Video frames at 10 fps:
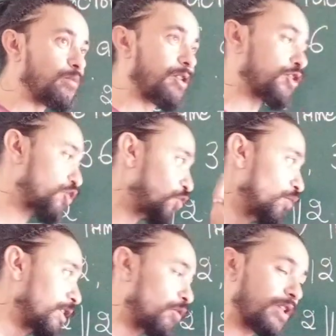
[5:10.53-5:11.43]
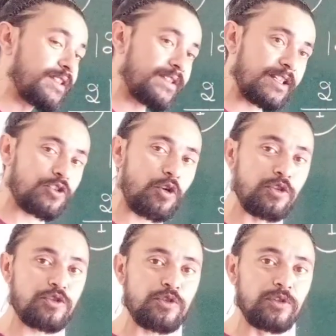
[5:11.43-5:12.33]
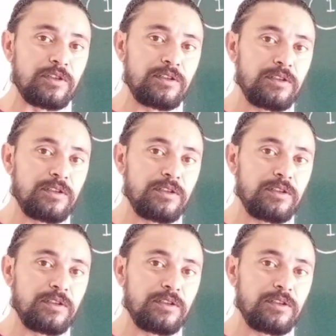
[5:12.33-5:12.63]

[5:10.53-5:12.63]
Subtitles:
2 because 2 will go in 6 also.